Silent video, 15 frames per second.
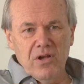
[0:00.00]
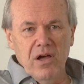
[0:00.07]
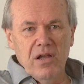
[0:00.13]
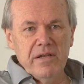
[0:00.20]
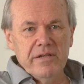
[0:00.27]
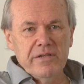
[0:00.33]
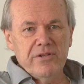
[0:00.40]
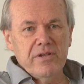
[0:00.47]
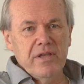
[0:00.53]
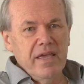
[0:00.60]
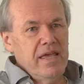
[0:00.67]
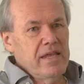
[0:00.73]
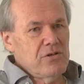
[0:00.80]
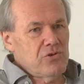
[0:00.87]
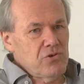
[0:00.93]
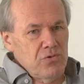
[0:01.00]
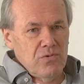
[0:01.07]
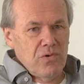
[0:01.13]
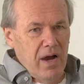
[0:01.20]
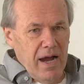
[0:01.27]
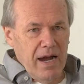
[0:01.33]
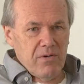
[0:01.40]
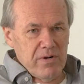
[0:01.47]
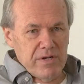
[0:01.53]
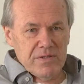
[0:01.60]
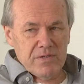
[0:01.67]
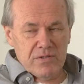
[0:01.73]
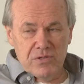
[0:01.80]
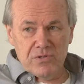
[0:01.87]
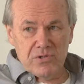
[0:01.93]
knowledge into our
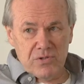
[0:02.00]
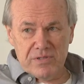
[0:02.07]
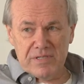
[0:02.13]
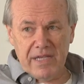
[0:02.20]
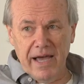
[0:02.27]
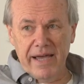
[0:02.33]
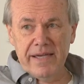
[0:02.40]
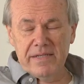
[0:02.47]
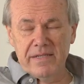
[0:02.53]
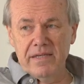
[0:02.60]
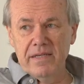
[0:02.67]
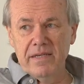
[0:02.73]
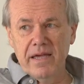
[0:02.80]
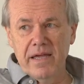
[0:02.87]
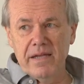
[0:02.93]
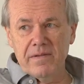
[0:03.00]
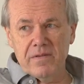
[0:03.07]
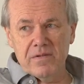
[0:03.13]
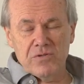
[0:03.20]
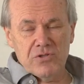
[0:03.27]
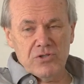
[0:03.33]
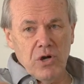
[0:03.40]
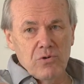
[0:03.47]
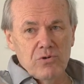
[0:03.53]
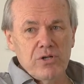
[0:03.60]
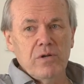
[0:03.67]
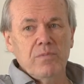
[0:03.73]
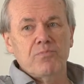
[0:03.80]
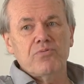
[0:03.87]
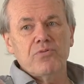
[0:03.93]
society and the
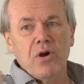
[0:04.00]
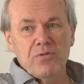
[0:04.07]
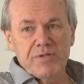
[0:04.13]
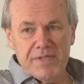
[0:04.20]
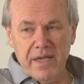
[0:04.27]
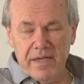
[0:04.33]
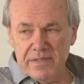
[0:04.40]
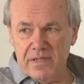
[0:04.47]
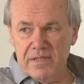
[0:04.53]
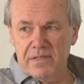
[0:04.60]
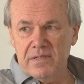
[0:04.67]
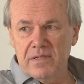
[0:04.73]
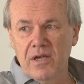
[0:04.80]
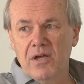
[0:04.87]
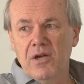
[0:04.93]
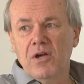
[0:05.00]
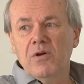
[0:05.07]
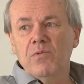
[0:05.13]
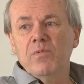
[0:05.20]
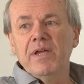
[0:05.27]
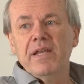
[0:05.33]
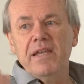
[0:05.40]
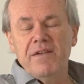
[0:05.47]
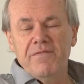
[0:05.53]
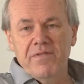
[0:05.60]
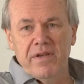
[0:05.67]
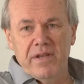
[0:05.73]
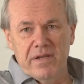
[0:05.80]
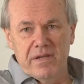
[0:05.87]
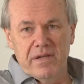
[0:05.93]
social processes we live
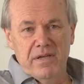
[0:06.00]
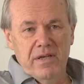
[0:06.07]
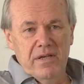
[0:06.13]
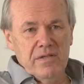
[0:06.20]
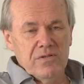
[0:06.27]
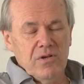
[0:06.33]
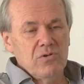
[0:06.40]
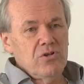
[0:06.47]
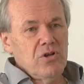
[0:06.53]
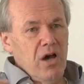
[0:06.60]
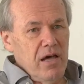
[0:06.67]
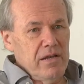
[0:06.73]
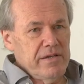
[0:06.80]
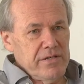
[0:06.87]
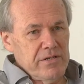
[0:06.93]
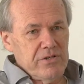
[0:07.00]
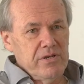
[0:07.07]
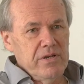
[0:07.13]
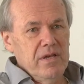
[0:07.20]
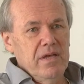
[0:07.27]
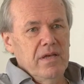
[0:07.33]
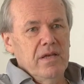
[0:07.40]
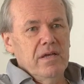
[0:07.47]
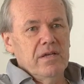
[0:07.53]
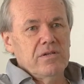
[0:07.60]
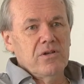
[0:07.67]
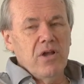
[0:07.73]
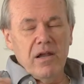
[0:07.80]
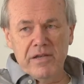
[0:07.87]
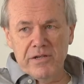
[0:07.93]
in. So
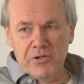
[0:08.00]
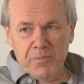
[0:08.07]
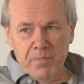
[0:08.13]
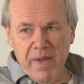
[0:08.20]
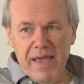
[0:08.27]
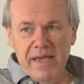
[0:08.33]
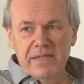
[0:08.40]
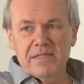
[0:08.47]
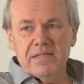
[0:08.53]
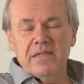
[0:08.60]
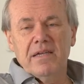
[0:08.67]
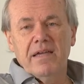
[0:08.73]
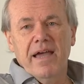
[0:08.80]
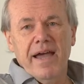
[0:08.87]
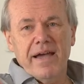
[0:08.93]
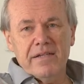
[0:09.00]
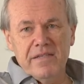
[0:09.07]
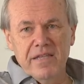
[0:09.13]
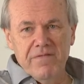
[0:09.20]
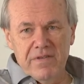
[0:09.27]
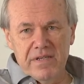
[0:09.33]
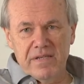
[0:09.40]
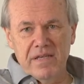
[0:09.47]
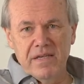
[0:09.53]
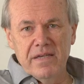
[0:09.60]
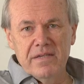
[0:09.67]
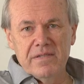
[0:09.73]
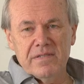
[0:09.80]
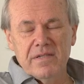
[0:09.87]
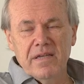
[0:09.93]
knowledge-based
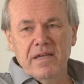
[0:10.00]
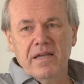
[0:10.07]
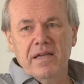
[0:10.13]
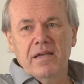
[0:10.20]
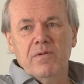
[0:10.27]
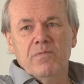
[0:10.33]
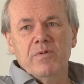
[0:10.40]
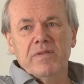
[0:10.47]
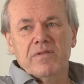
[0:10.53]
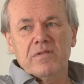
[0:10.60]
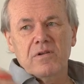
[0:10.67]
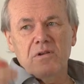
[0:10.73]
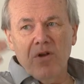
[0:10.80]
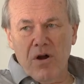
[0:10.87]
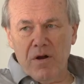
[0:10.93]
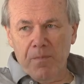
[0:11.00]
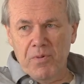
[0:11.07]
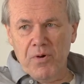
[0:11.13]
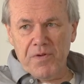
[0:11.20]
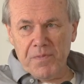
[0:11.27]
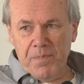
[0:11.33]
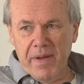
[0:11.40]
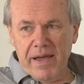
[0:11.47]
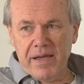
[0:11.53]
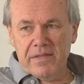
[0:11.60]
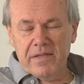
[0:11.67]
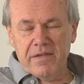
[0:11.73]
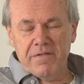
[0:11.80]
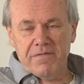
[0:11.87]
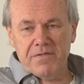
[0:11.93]
activities with long
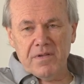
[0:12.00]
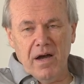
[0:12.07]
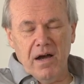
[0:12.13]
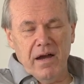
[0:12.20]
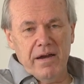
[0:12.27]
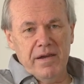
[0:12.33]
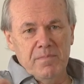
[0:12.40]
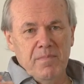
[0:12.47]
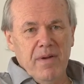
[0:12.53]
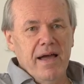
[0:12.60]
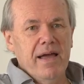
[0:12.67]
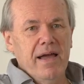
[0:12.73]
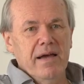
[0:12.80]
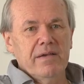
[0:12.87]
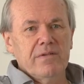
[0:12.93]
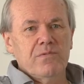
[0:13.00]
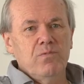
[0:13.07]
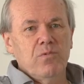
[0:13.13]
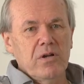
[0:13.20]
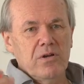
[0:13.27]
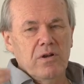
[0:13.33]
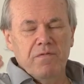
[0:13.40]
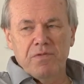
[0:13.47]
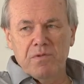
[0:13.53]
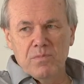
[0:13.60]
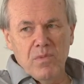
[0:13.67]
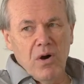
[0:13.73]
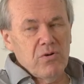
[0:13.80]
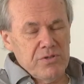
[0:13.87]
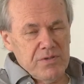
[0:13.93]
perspectives are, in my eyes, one of the
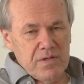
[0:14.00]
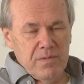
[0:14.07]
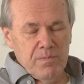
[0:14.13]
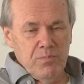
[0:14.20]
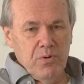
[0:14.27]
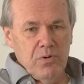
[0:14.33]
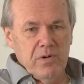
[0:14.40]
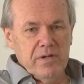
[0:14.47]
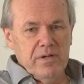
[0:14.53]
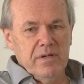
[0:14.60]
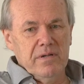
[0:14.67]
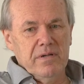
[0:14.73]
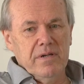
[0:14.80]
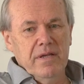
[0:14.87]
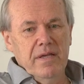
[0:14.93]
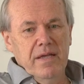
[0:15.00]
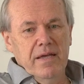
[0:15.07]
most important